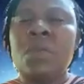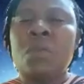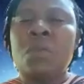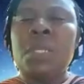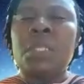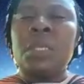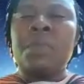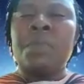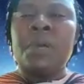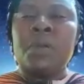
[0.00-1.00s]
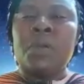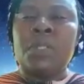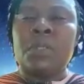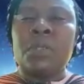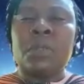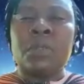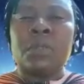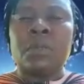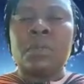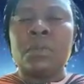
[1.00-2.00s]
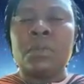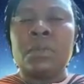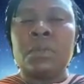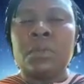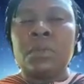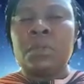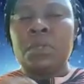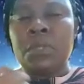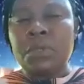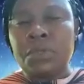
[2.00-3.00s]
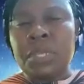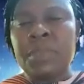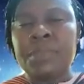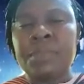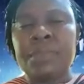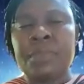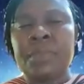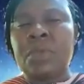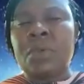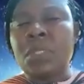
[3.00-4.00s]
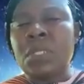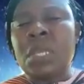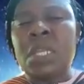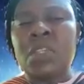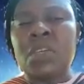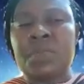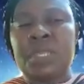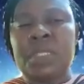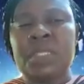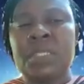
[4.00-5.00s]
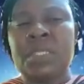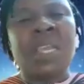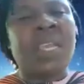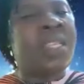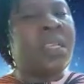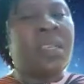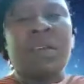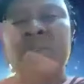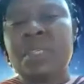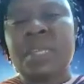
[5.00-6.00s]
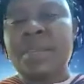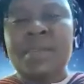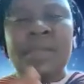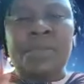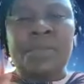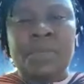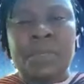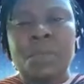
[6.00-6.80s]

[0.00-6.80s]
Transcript: whether they are biological children or they are adopted, any girl child around us,